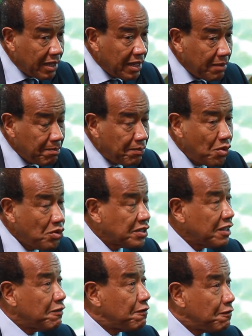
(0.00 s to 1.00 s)

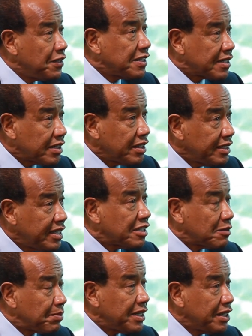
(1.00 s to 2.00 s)
imposing fiscal
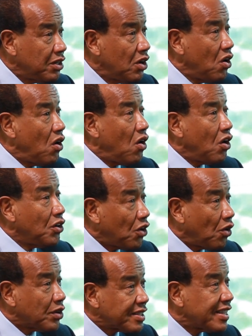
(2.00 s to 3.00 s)
discipline on
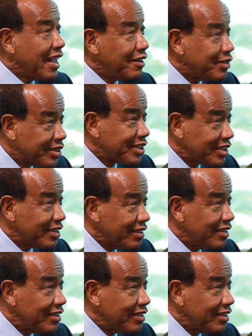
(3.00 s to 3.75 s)
ourselves.